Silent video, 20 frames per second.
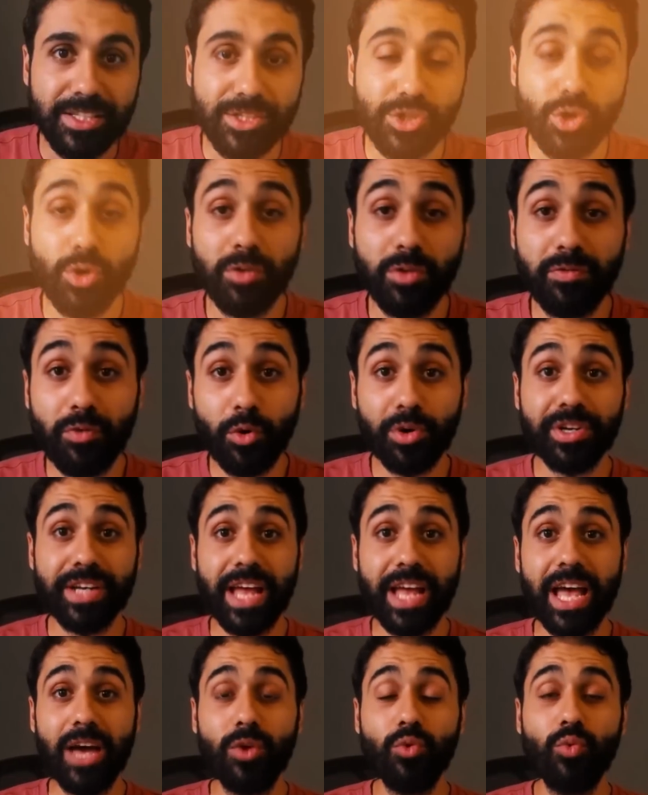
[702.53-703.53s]
So for
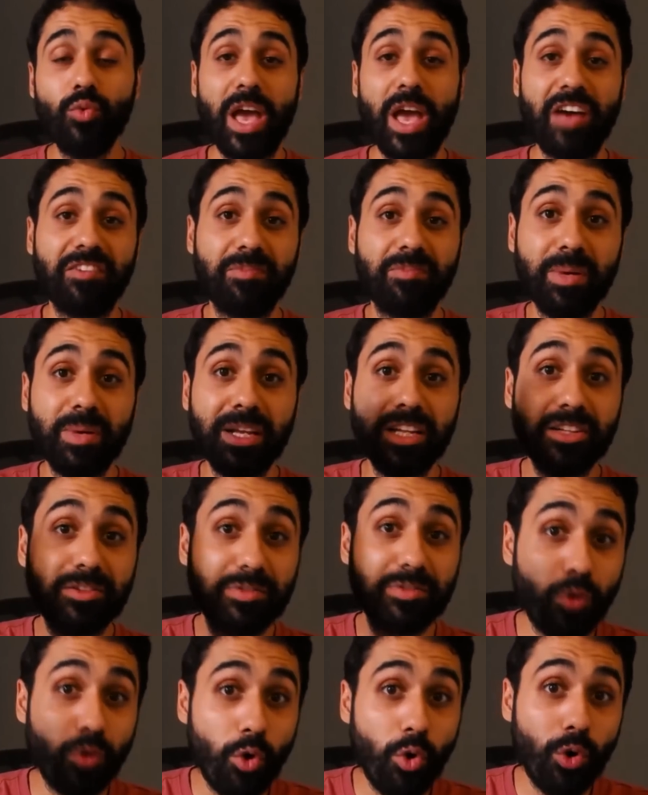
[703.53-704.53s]
now, we have built
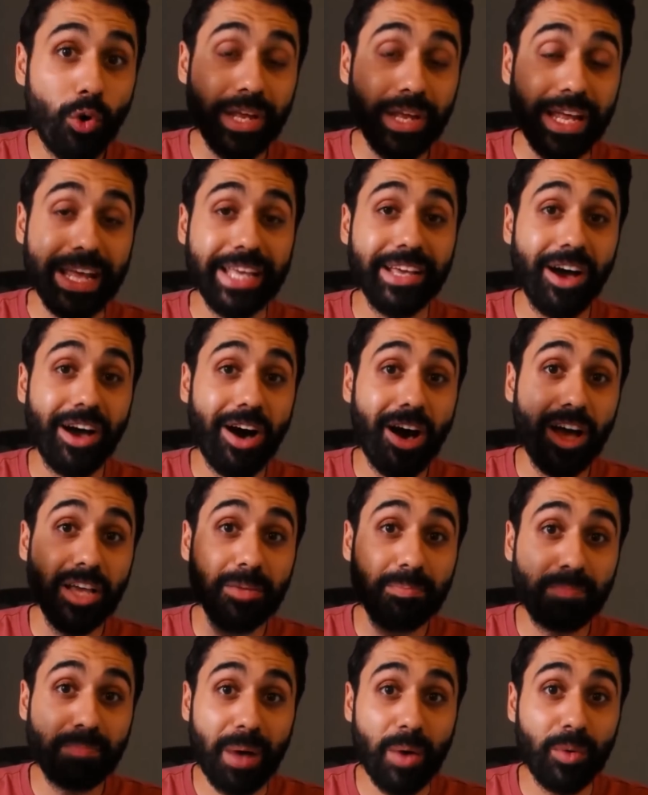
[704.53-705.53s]
four
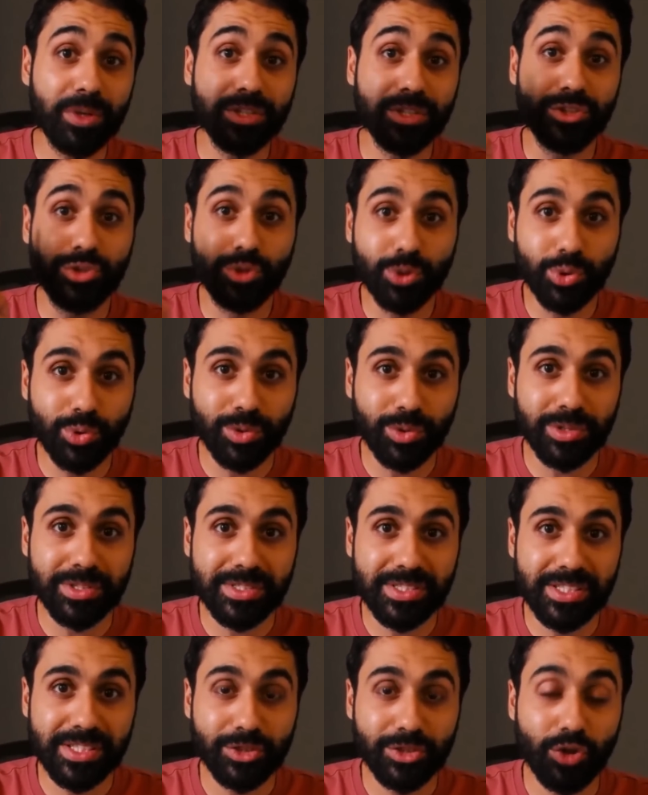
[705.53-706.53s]
AI-powered
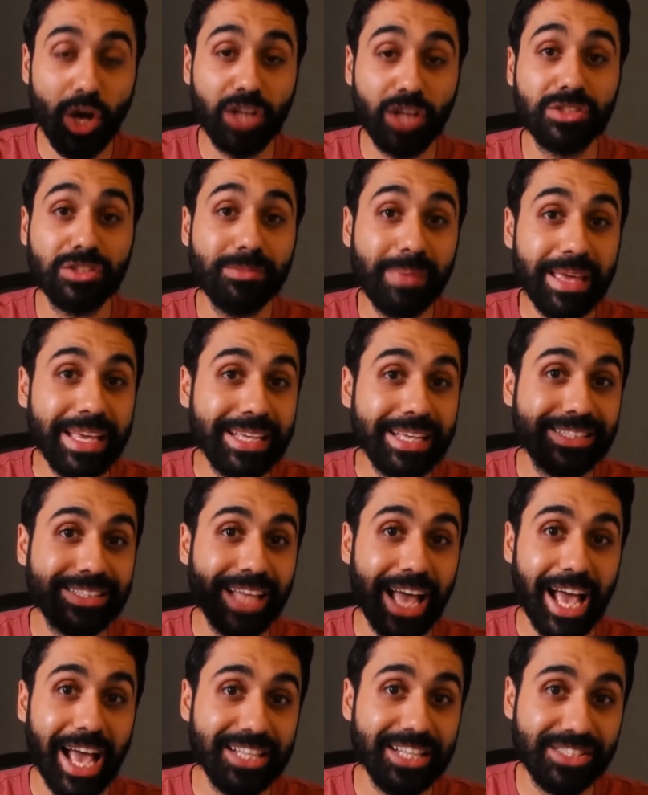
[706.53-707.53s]
tools to
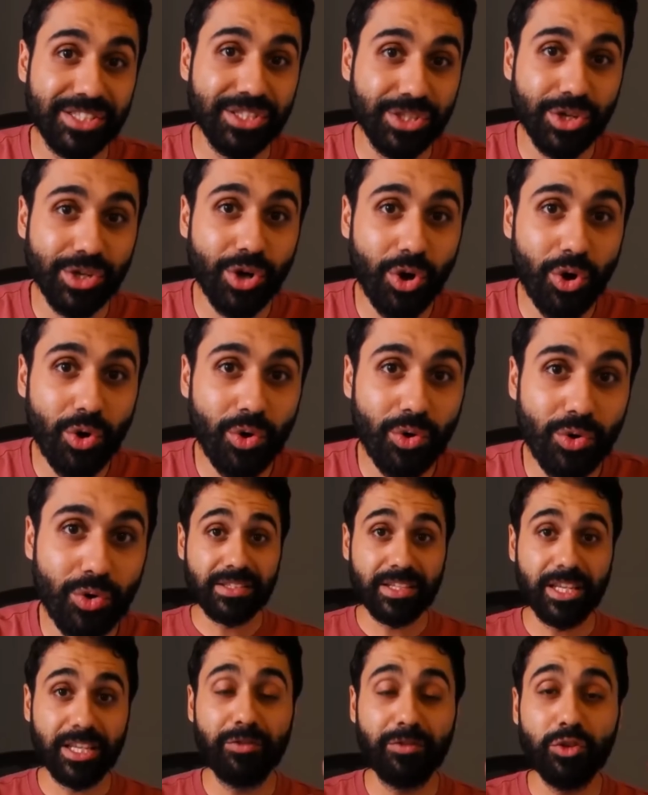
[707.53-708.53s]
automate
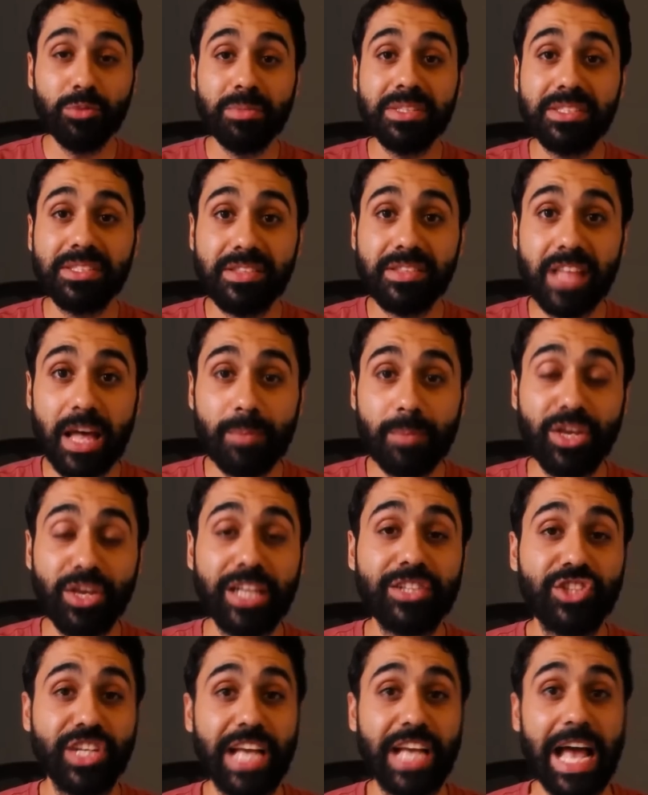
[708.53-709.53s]
SEO. If you missed them, you
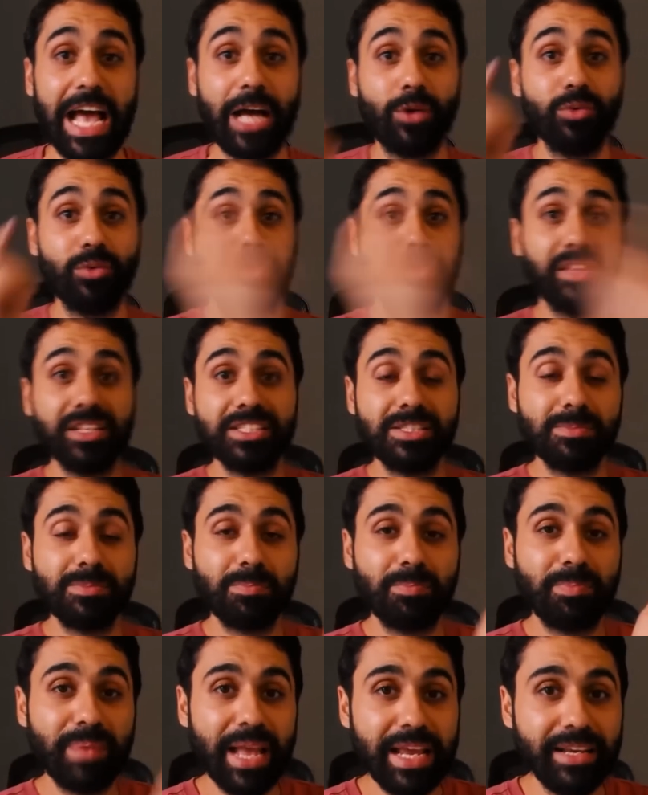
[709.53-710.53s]
can check out this
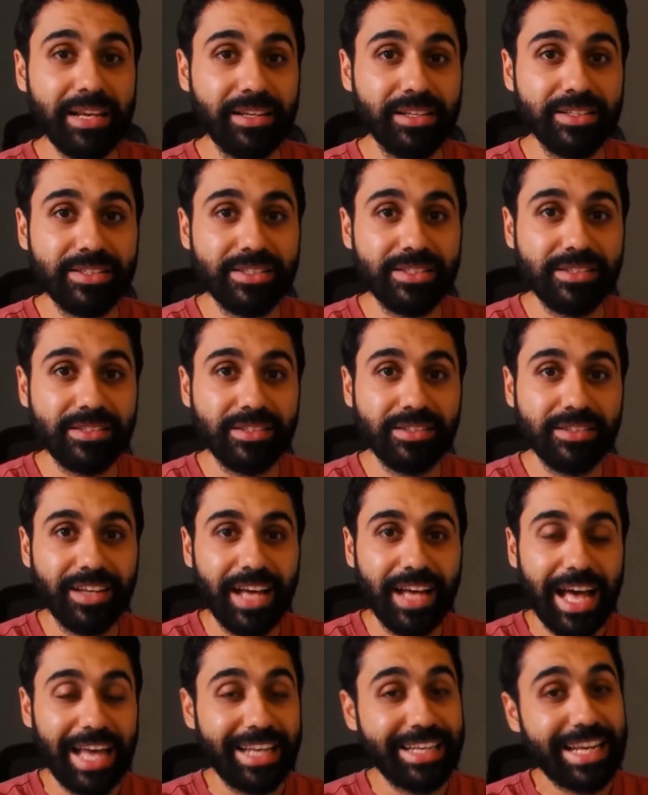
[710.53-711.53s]
playlist
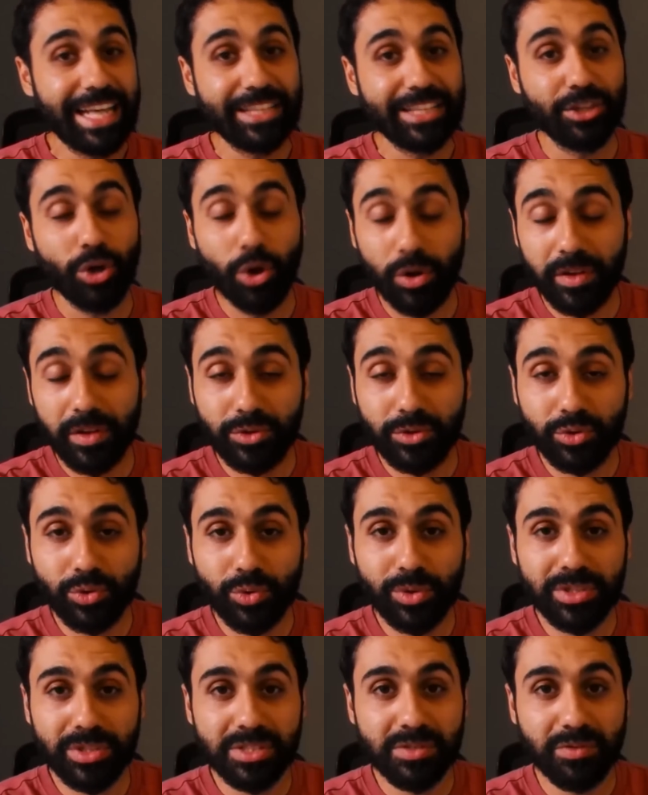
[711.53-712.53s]
and get all the
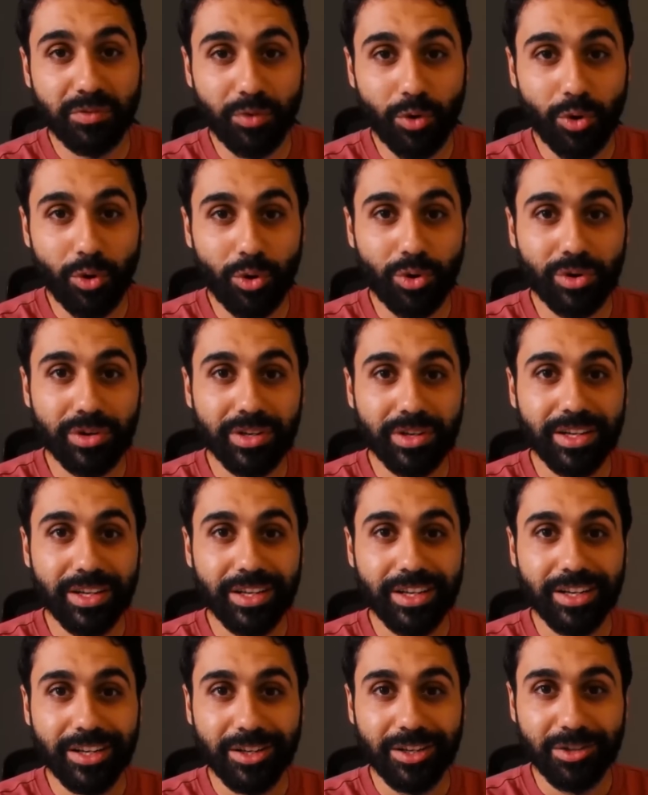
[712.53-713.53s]
tools for
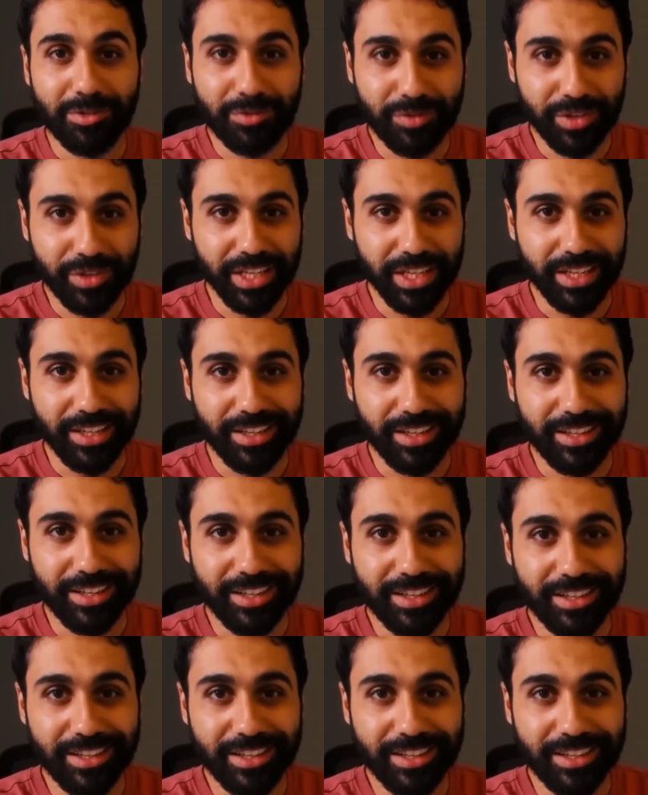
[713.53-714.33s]
free.